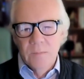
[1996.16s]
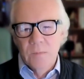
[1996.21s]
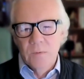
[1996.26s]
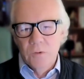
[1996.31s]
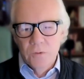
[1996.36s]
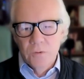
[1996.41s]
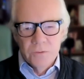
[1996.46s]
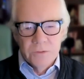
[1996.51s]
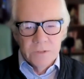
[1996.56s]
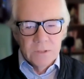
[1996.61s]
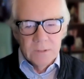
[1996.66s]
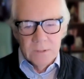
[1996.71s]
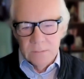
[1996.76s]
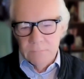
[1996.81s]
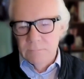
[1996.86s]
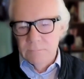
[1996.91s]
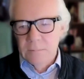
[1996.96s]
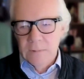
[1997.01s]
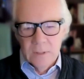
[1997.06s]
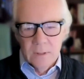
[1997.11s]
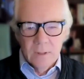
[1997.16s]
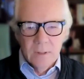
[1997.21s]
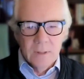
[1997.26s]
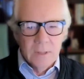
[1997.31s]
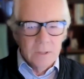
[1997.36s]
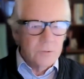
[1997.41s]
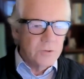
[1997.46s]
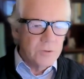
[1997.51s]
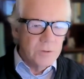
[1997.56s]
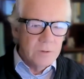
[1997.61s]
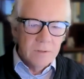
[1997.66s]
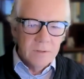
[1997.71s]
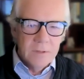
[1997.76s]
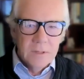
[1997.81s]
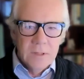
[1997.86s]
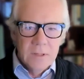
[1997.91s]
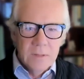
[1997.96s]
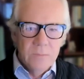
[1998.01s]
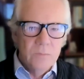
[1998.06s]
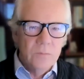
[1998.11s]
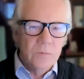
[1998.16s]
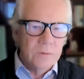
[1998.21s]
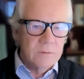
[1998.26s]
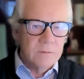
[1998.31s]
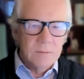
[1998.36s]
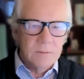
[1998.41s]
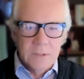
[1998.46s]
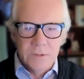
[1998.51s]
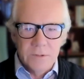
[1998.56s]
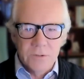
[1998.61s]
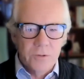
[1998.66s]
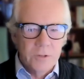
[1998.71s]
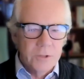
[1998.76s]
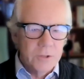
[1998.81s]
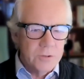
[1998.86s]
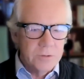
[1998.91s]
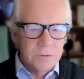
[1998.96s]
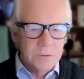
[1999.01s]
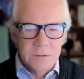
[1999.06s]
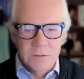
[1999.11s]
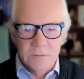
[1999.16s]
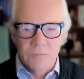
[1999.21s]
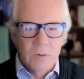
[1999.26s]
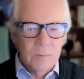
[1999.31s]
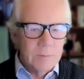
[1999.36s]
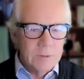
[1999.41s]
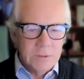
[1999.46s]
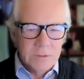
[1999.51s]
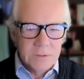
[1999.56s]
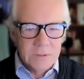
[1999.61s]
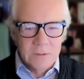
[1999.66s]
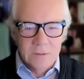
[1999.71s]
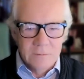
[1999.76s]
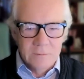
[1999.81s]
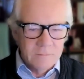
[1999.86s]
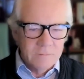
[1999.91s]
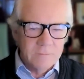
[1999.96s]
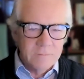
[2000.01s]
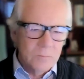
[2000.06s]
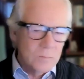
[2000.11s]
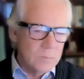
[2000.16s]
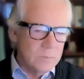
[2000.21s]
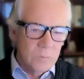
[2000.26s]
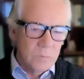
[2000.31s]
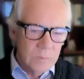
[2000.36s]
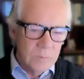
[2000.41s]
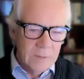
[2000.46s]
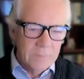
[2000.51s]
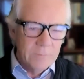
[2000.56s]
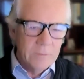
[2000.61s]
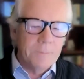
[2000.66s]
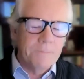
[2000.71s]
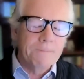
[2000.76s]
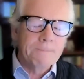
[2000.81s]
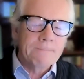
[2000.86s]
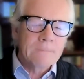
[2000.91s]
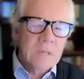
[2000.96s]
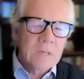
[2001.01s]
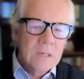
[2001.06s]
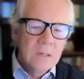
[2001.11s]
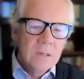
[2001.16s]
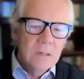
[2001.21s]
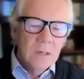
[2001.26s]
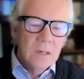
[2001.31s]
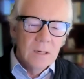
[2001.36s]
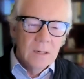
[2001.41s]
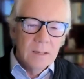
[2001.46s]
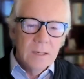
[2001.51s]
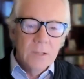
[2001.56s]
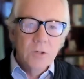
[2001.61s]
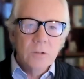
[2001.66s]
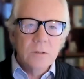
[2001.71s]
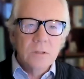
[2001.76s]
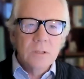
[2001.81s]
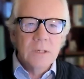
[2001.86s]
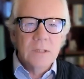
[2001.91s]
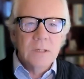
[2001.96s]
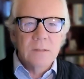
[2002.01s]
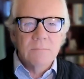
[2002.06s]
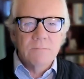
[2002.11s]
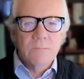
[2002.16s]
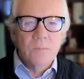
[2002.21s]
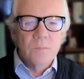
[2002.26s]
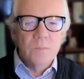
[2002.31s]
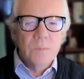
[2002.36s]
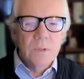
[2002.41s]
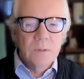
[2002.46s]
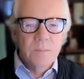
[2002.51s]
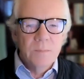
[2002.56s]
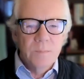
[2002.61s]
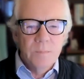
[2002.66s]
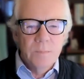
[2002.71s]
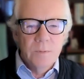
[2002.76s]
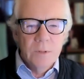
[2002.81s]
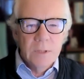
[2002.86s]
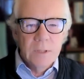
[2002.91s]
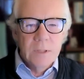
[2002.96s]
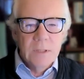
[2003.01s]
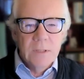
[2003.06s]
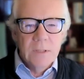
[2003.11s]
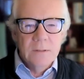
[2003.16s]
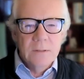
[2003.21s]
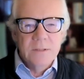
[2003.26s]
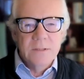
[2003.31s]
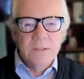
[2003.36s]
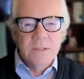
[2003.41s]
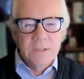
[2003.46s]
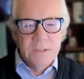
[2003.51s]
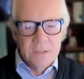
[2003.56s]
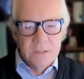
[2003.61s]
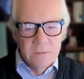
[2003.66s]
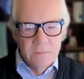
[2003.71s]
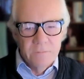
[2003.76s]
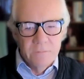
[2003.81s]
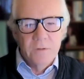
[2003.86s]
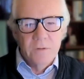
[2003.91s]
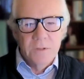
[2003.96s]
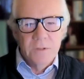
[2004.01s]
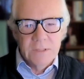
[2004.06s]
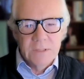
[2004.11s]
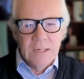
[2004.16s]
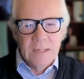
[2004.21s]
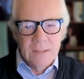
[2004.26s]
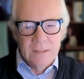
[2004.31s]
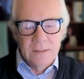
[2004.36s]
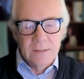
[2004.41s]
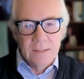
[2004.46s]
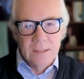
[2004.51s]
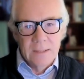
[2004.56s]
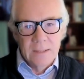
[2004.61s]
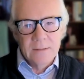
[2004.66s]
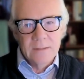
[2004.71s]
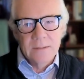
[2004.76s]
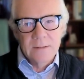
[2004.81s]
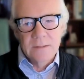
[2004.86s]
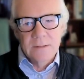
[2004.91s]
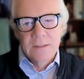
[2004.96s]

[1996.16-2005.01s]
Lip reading: using a country theme with illustrations reminiscent of whatever. And you can get a pretty decent first cut at that.